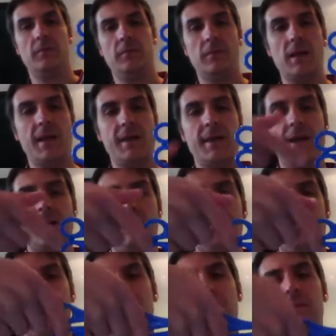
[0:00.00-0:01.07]
like that,
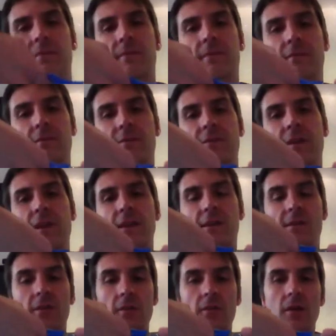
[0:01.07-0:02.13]

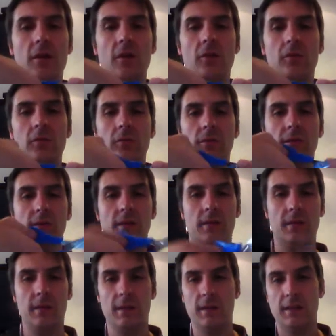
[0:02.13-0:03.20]
fingers through the holes,
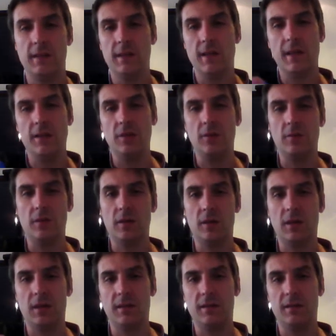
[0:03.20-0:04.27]
and you
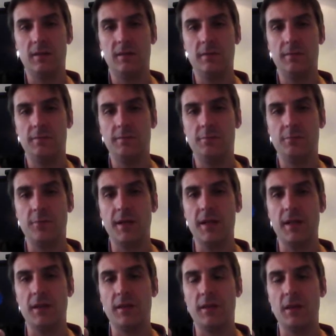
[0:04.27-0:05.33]

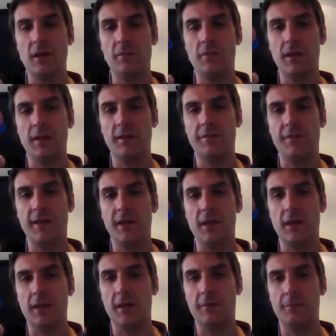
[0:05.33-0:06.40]
bring your thumb and your
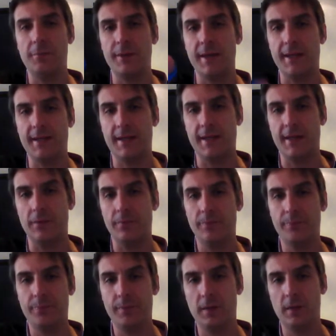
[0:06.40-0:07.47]
finger up and down.
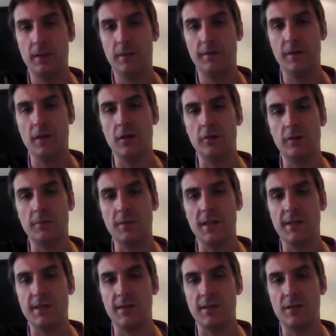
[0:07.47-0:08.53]
If you hold them
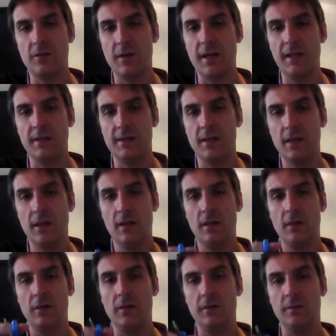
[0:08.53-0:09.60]
nice and straight,
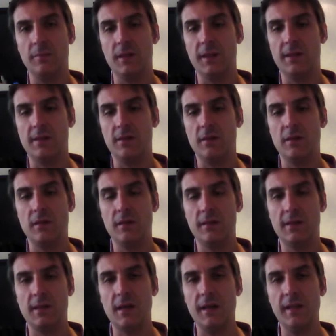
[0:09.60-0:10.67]
hold them nice and
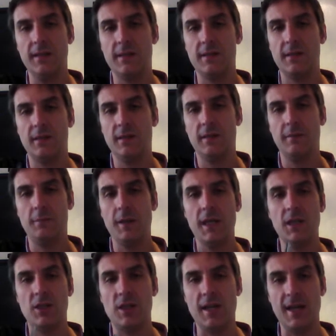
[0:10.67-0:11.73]
tight,
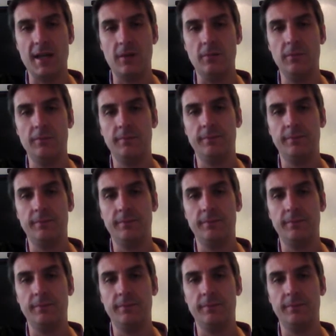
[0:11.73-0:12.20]
pinch down,